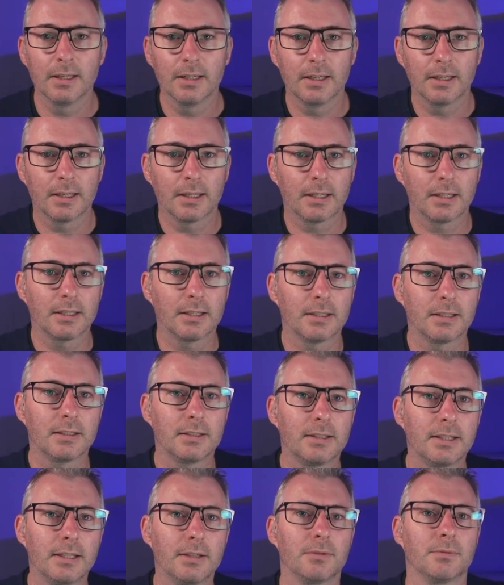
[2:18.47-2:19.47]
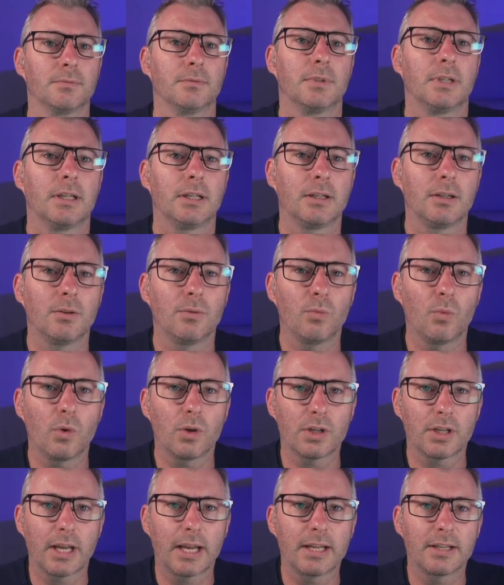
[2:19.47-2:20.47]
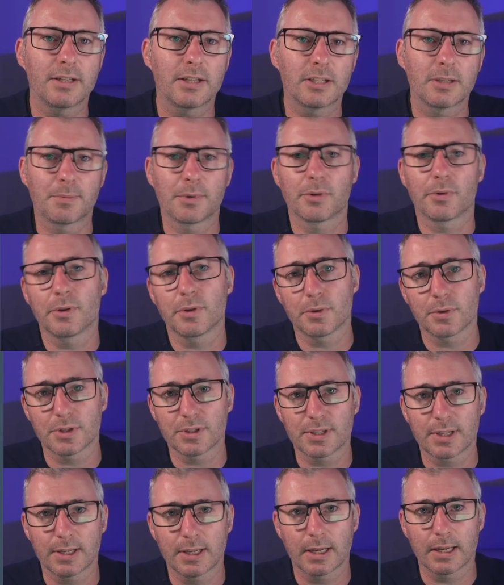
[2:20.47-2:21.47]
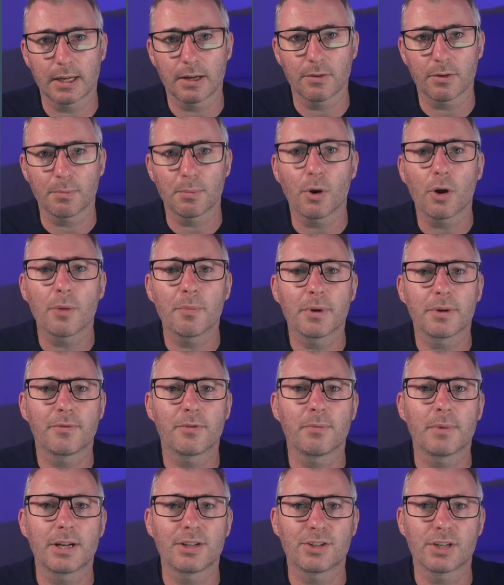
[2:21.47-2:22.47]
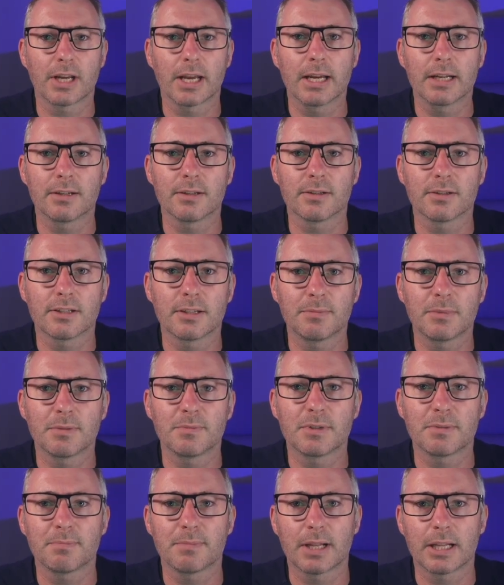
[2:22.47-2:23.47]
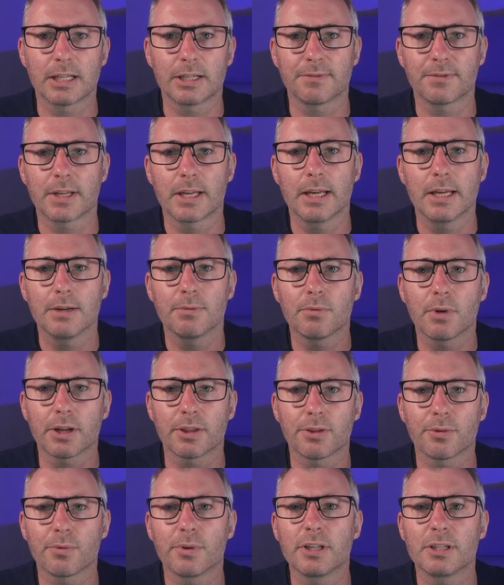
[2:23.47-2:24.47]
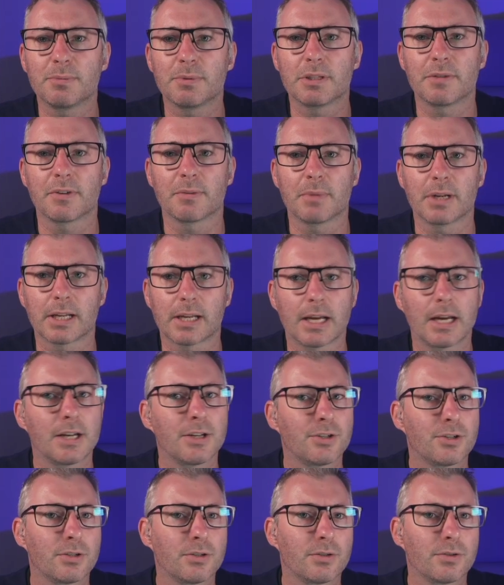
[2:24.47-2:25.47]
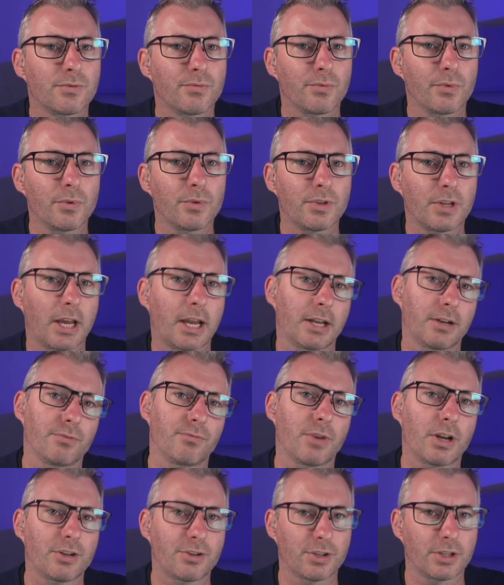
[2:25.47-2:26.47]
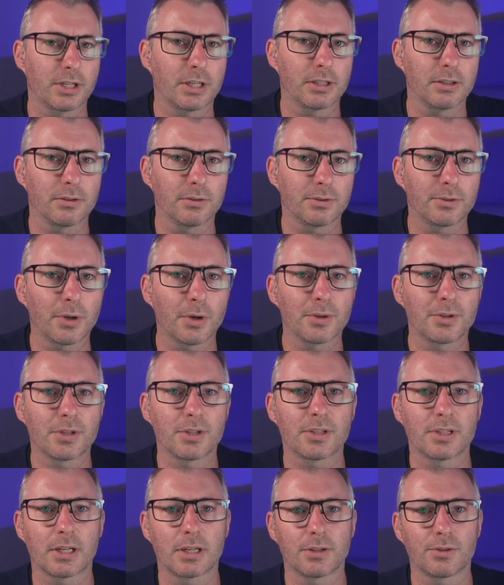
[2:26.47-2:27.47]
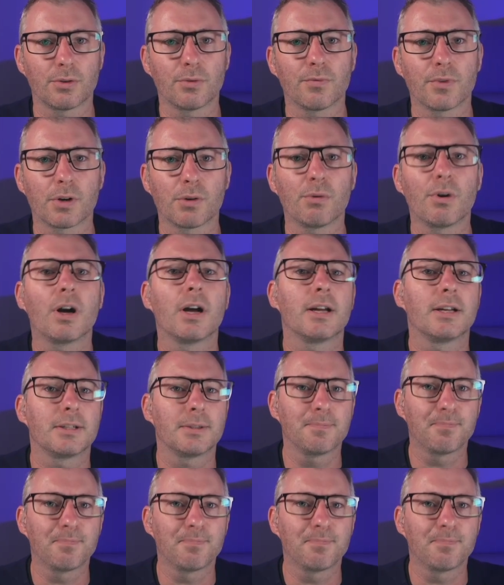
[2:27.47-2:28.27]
What anticipatory orders are appropriate for managing evident symptoms in palliative care? Write 3 specific medications, route and rationale. Doses are not required.